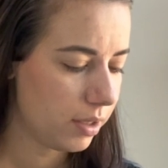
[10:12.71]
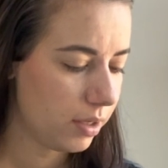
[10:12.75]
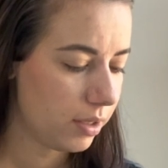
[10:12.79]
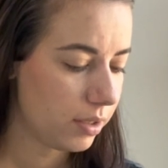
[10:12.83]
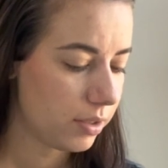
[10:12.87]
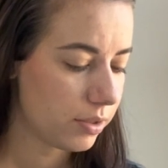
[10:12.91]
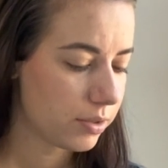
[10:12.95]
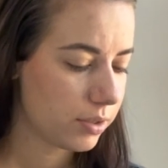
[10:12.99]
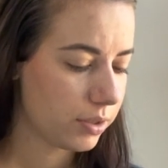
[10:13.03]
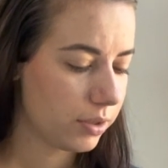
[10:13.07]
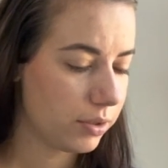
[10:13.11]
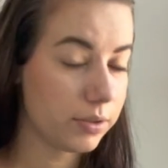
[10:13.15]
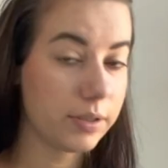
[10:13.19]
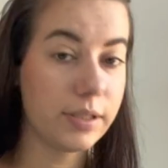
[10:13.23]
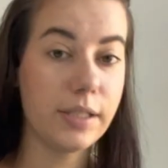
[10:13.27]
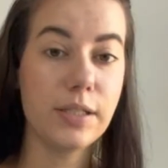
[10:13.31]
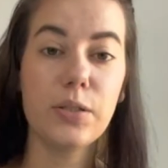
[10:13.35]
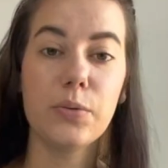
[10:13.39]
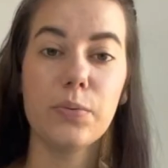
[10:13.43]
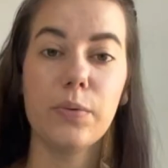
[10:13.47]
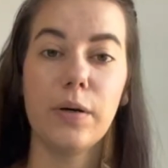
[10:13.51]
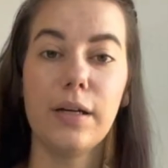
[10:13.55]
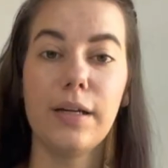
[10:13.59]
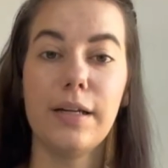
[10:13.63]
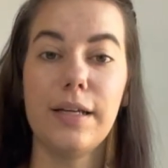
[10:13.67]
So this
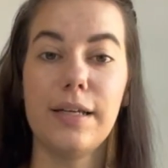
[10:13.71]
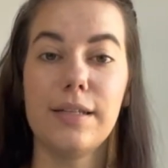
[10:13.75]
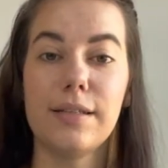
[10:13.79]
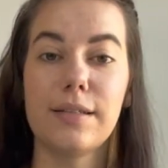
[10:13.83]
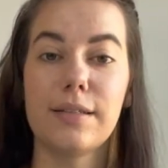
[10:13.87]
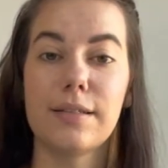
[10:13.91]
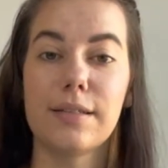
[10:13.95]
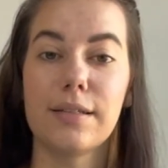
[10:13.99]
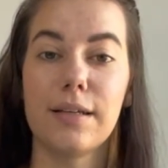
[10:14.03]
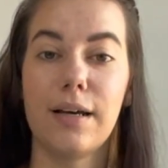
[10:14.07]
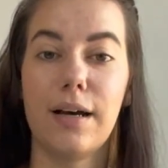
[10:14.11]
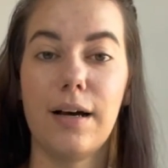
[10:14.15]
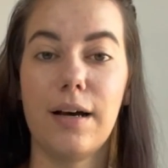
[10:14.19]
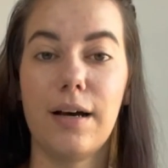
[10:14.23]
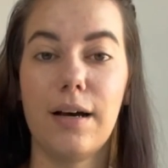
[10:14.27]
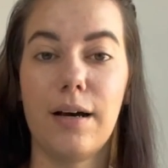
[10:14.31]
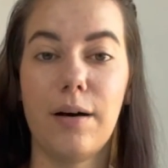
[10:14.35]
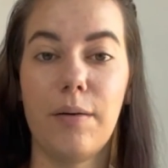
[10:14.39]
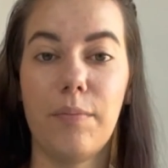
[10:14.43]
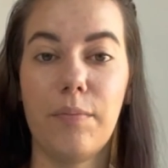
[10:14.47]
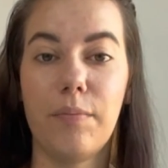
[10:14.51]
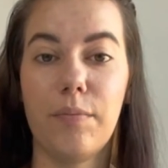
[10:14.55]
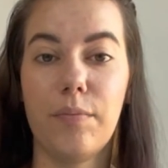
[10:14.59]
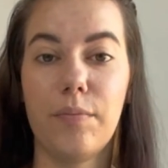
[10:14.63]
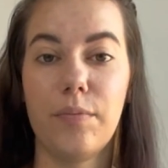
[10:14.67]
one is
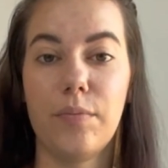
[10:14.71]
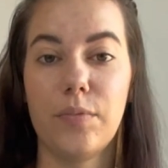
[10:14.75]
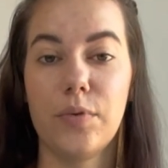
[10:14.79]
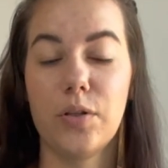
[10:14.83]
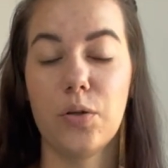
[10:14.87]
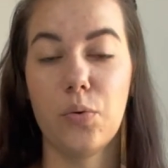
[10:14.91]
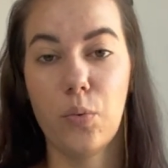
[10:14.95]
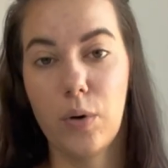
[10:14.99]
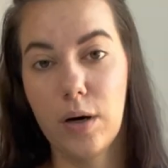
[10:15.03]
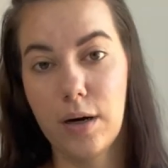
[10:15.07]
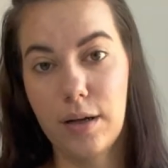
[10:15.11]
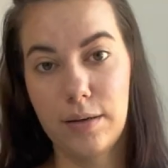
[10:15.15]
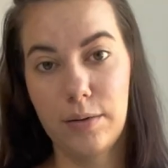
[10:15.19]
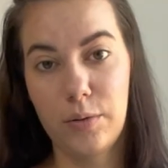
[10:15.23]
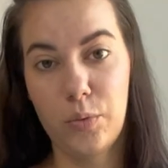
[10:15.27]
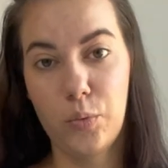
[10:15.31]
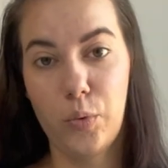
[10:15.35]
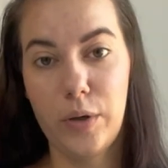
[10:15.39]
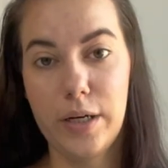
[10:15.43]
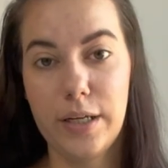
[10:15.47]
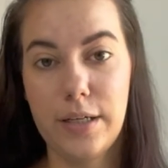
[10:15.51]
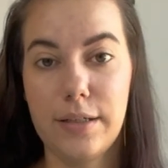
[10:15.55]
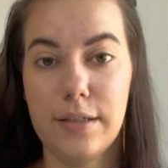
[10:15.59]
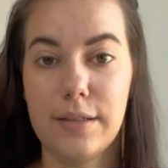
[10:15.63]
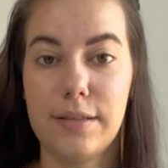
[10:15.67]
the one
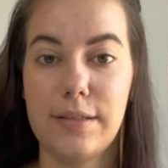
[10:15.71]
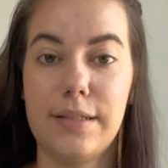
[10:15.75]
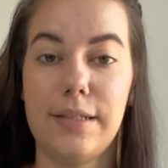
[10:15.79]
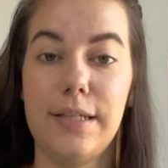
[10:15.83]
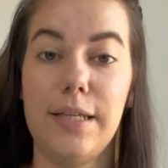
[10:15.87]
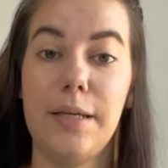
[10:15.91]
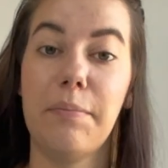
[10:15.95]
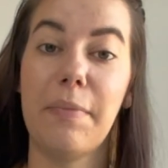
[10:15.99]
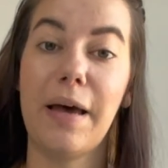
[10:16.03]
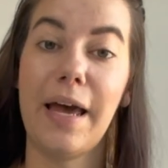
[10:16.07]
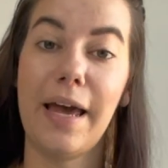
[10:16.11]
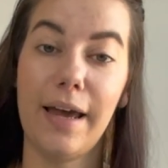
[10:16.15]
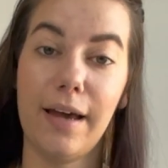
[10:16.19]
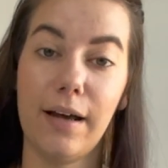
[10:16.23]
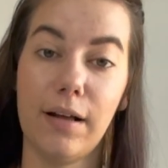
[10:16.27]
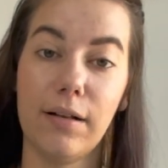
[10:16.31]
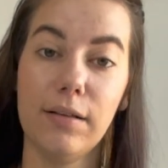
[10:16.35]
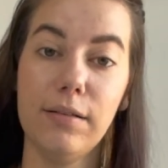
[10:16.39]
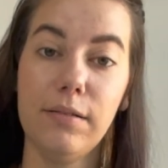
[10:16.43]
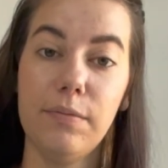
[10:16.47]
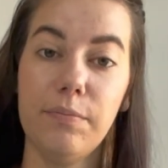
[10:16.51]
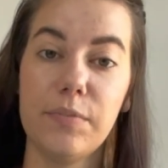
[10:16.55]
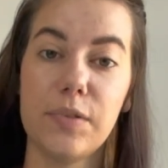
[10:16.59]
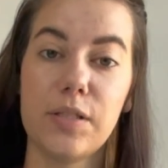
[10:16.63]
with the theme hell.